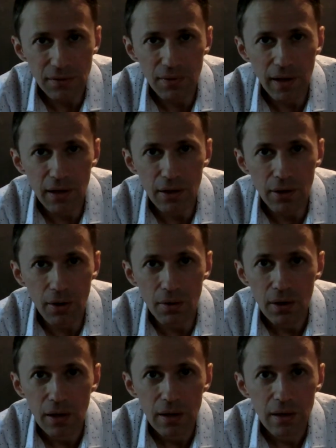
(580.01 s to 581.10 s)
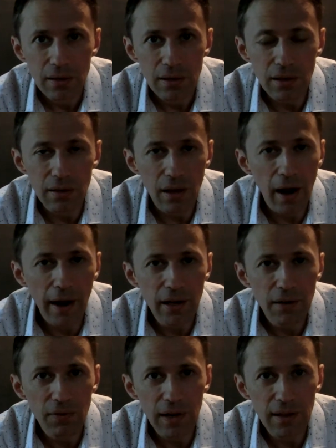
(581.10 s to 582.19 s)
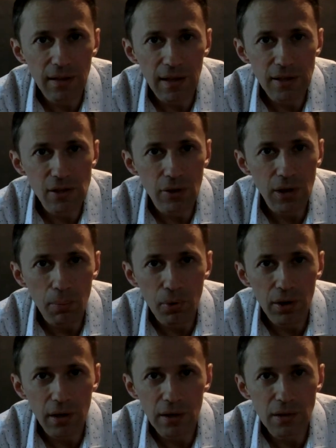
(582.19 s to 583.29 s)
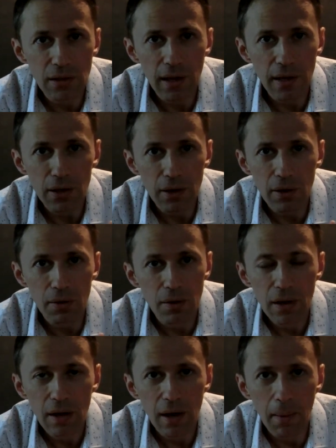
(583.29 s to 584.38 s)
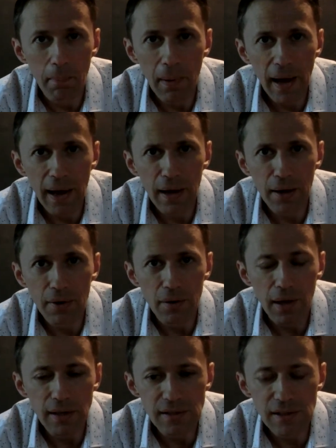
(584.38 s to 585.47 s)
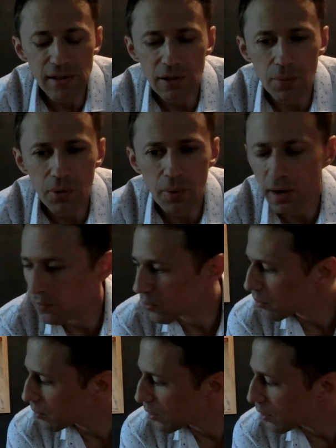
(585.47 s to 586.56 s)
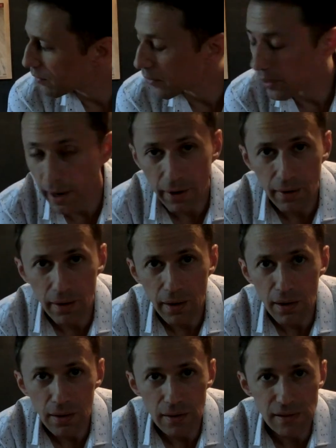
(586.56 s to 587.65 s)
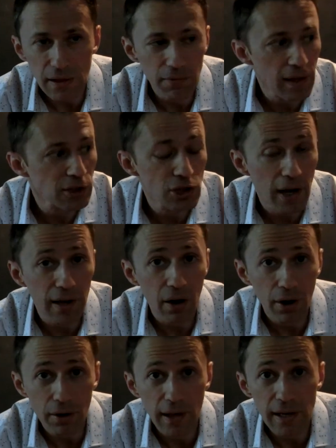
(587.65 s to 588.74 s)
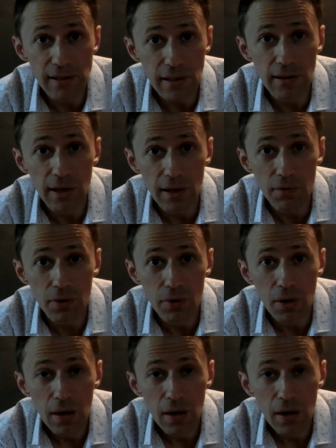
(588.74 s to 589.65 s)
of like, you know, the height of anything, so you can put it into like, you know, a bag or like a system or whatever for carrying instead of that giant hard case that they give you,